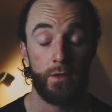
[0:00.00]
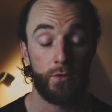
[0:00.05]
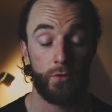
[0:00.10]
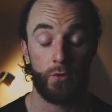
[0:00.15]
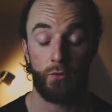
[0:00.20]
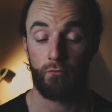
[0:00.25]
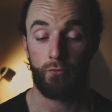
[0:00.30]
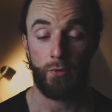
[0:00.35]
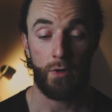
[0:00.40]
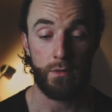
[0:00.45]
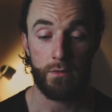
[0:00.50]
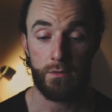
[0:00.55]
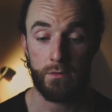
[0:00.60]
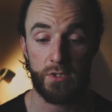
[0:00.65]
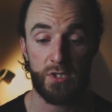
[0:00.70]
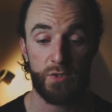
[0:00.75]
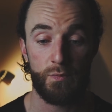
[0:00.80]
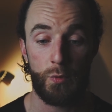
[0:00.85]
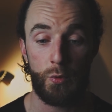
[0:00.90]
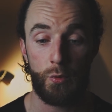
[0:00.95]
that
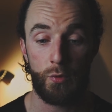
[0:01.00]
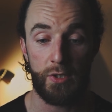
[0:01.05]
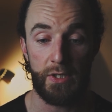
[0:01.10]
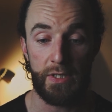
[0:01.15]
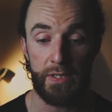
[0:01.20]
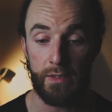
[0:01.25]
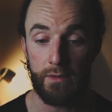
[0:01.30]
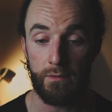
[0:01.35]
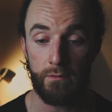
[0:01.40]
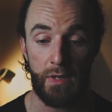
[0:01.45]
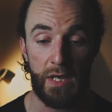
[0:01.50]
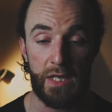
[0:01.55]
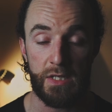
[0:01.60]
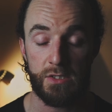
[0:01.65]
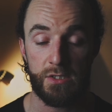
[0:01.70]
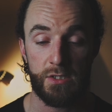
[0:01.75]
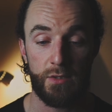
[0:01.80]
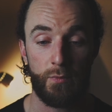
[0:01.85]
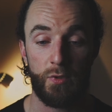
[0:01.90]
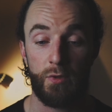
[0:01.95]
runs smoothly and
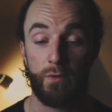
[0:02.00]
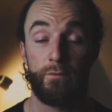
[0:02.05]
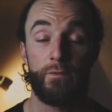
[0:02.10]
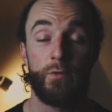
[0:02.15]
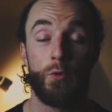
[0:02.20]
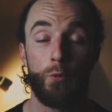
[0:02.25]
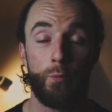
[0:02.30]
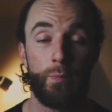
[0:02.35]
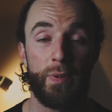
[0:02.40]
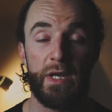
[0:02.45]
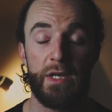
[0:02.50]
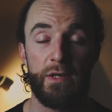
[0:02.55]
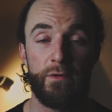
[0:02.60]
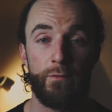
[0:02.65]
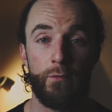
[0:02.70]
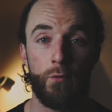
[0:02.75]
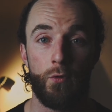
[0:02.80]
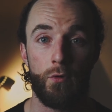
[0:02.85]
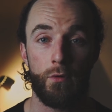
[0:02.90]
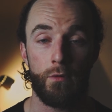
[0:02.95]
has some of the fuel paid
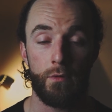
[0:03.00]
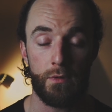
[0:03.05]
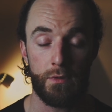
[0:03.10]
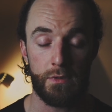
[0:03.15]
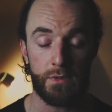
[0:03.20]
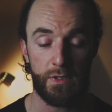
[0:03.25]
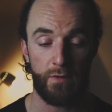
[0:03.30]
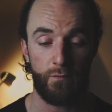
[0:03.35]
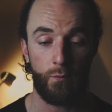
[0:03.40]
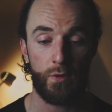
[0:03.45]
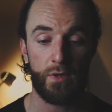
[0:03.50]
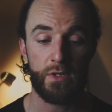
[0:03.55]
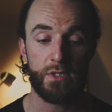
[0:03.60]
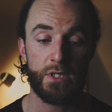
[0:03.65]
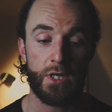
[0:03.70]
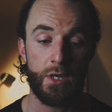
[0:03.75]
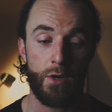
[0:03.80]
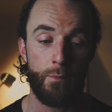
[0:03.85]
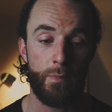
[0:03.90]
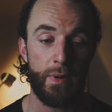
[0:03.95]
for. And I wanted
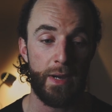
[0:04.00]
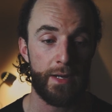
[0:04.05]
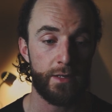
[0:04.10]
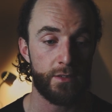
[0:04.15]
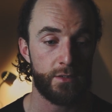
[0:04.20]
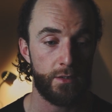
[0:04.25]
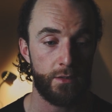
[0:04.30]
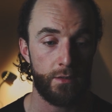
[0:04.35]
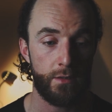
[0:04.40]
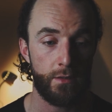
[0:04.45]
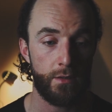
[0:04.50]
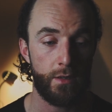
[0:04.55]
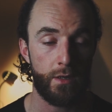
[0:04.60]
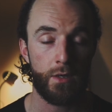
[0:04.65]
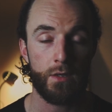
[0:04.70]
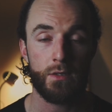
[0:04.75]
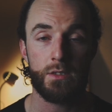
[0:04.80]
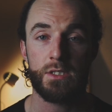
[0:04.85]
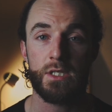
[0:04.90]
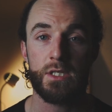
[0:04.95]
to go back to a
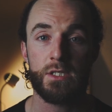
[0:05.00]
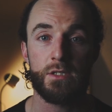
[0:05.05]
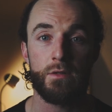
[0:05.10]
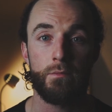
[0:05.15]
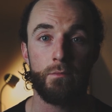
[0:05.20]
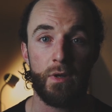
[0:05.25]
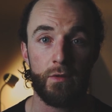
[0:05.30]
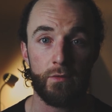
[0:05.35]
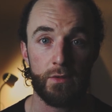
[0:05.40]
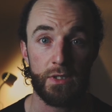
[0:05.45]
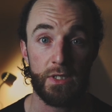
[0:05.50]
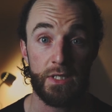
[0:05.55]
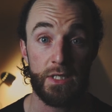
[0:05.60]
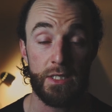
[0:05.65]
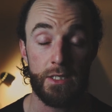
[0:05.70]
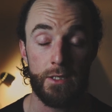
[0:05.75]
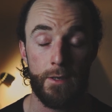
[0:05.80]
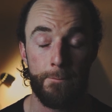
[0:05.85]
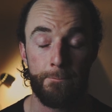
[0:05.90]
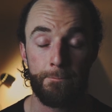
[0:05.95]
consistent
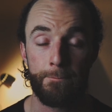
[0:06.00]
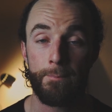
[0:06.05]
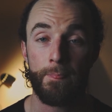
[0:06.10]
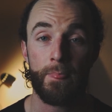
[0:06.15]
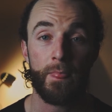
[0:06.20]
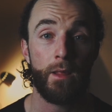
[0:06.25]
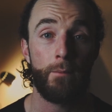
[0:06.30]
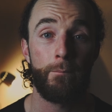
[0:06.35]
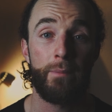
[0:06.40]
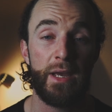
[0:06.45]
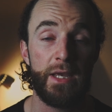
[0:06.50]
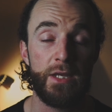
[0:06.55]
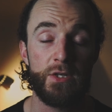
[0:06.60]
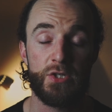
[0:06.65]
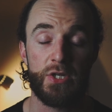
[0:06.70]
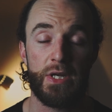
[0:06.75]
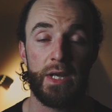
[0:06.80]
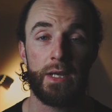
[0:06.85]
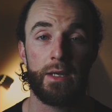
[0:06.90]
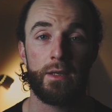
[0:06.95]
monthly
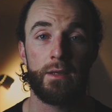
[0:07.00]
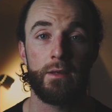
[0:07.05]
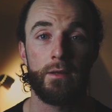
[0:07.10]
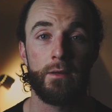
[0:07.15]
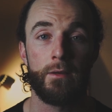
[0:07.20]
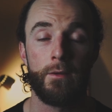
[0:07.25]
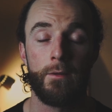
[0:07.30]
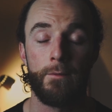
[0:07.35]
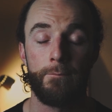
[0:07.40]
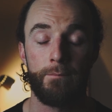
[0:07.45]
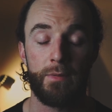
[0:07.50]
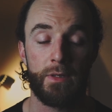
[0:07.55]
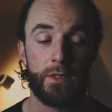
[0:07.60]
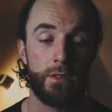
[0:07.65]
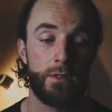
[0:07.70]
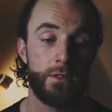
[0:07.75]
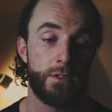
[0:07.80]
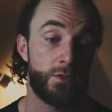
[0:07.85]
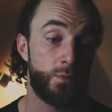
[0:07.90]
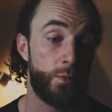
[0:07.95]
paycheck,
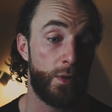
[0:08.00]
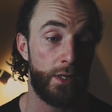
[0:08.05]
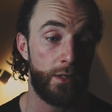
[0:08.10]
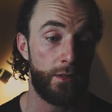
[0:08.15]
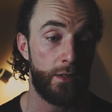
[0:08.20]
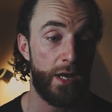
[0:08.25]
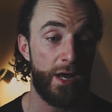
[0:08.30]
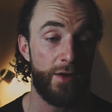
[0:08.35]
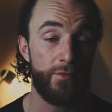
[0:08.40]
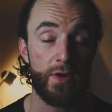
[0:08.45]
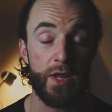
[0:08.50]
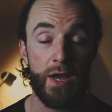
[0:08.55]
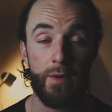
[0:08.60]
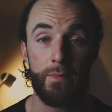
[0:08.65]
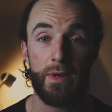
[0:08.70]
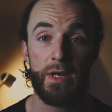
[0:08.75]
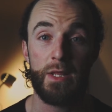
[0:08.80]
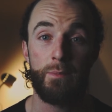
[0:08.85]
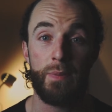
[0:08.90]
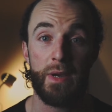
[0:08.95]
because, well, I haven't had
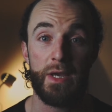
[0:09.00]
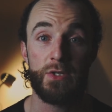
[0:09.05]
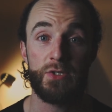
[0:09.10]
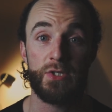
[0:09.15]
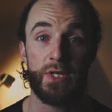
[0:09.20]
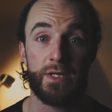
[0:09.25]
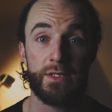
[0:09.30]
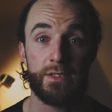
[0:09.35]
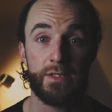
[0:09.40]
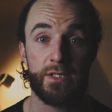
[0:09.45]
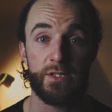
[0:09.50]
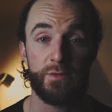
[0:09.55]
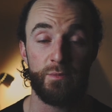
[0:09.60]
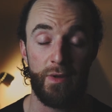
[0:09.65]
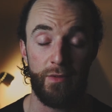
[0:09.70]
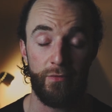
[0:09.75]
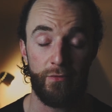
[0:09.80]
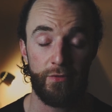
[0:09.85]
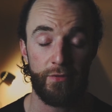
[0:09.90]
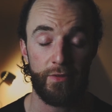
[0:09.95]
many paychecks this
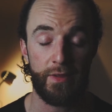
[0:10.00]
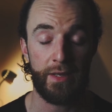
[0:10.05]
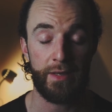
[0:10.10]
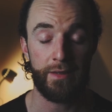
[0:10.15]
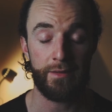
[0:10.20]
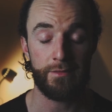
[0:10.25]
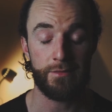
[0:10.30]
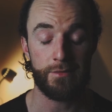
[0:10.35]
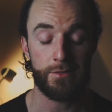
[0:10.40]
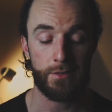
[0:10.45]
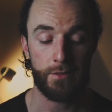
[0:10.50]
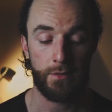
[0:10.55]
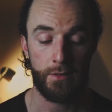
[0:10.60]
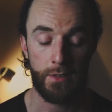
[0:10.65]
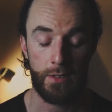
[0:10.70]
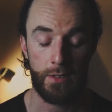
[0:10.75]
month, and